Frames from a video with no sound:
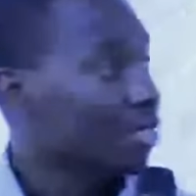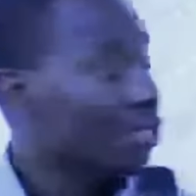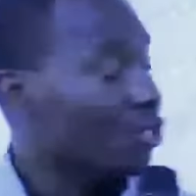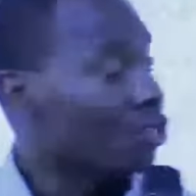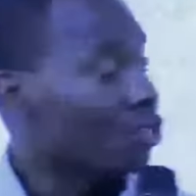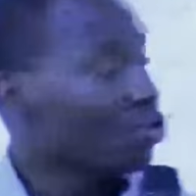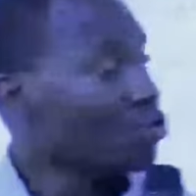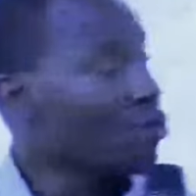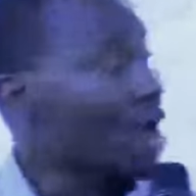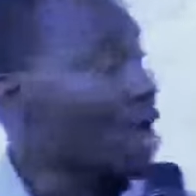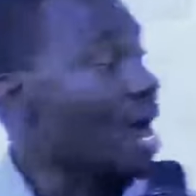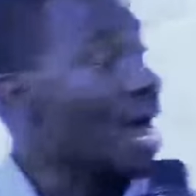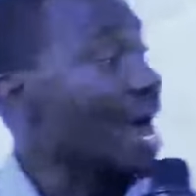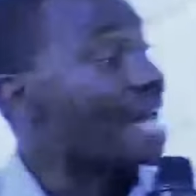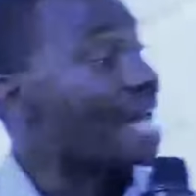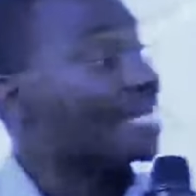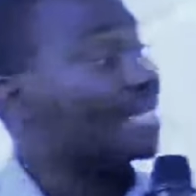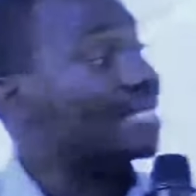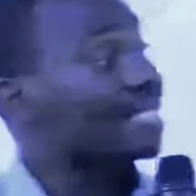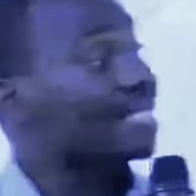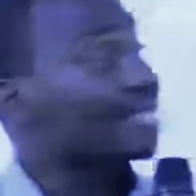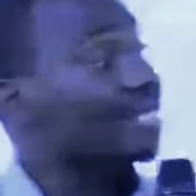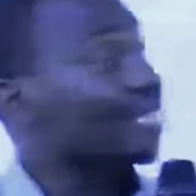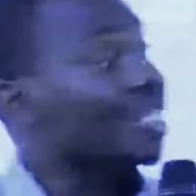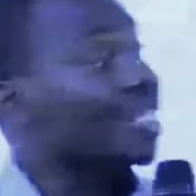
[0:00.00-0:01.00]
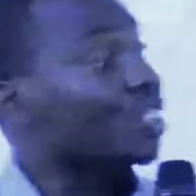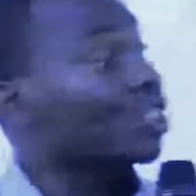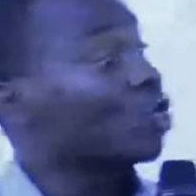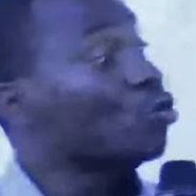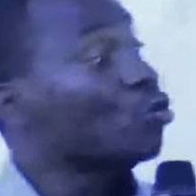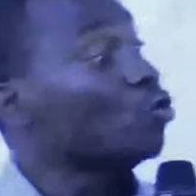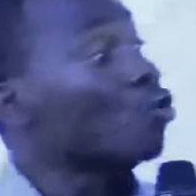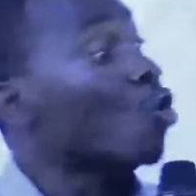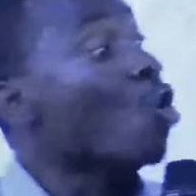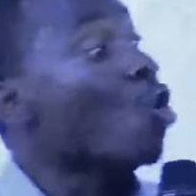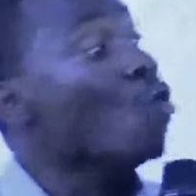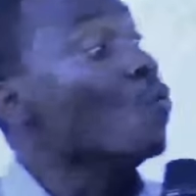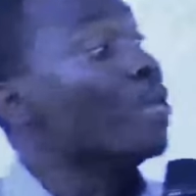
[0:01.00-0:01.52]
Your heart is
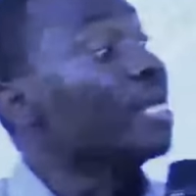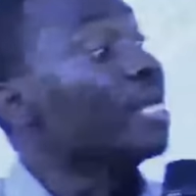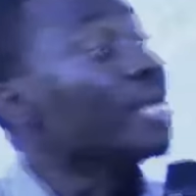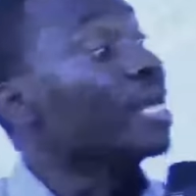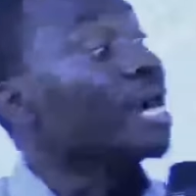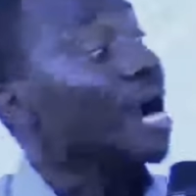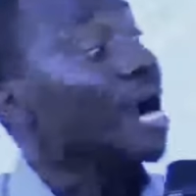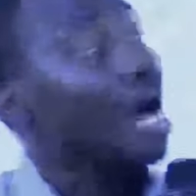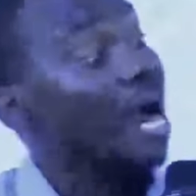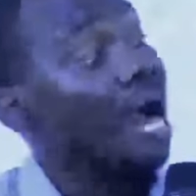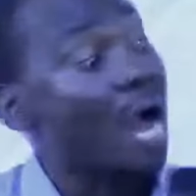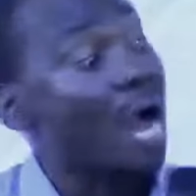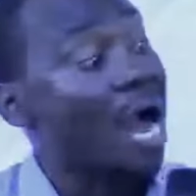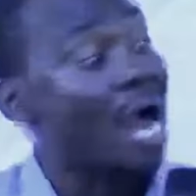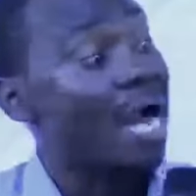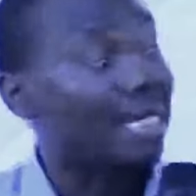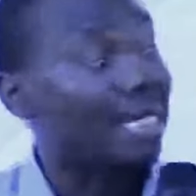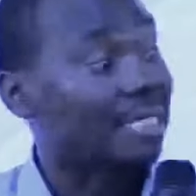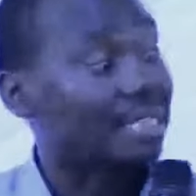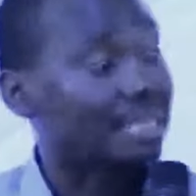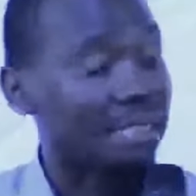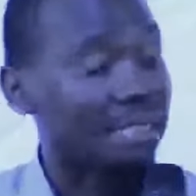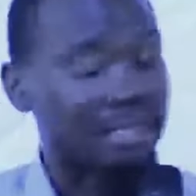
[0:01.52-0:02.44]
growing hard.